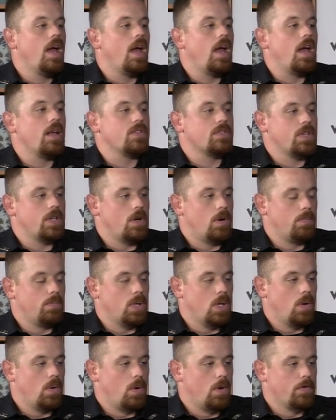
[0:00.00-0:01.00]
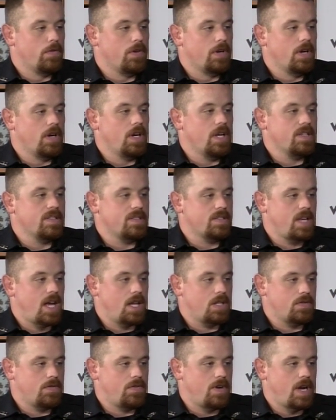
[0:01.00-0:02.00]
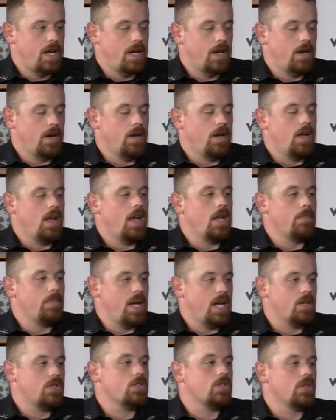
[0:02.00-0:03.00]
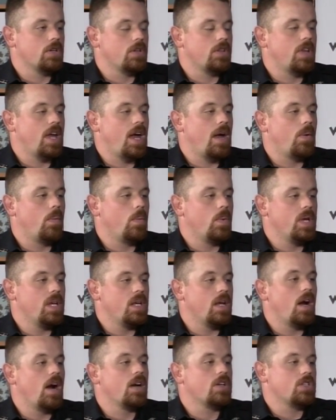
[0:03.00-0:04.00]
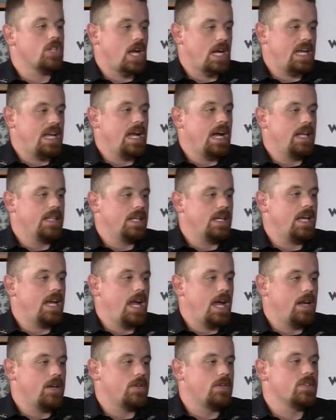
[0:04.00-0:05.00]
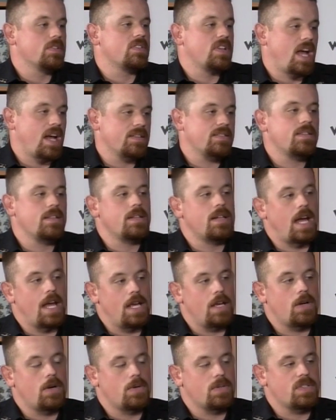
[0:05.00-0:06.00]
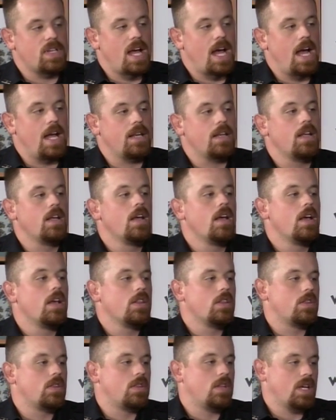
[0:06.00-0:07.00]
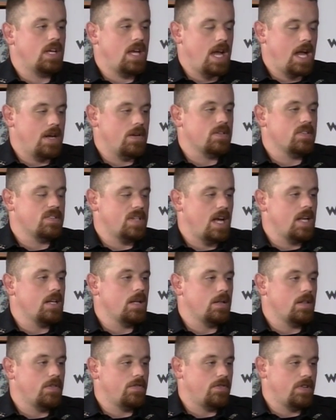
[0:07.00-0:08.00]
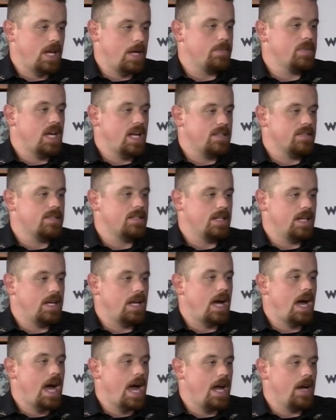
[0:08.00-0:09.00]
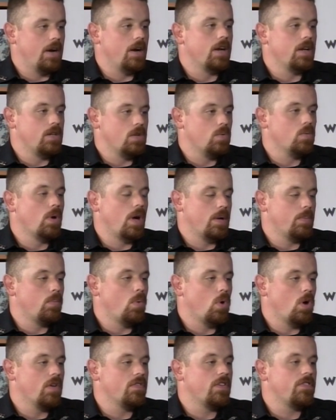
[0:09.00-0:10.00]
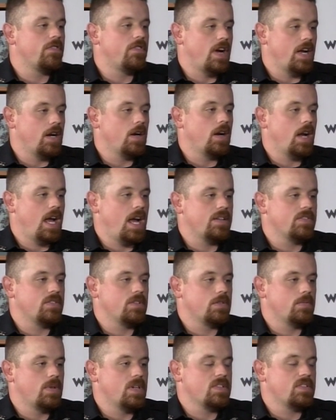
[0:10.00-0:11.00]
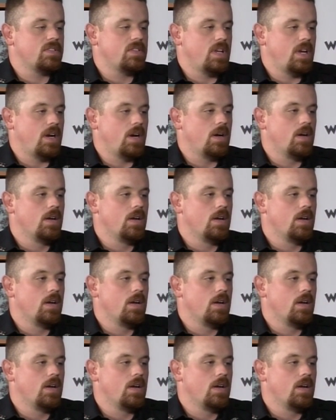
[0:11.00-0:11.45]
so they don't blow over and catch fire, and make sure that we are checking on the candles. As the night goes on, the flame tends to get higher, and you run more of a fire hazard risk there.